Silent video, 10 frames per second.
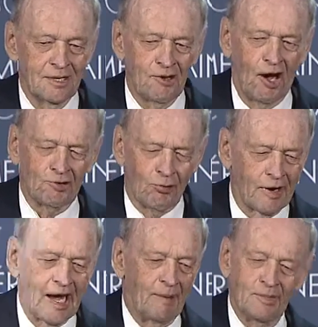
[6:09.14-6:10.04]
Don't
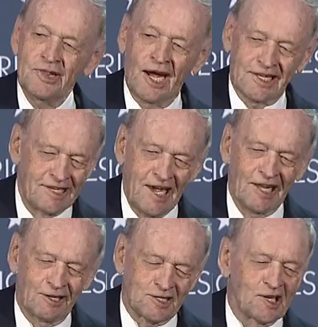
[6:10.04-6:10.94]
worry, I'm not
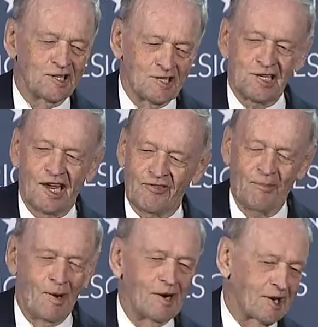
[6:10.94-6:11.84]
yet a citizen of
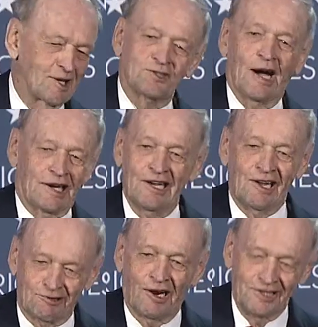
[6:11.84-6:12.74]
America, so I
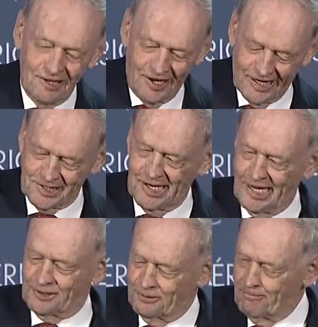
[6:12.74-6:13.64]
cannot run in the next
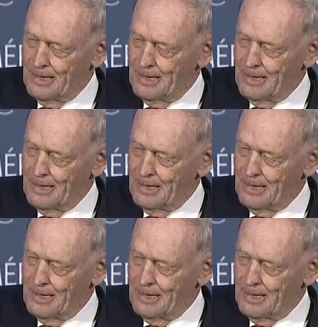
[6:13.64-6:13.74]
election.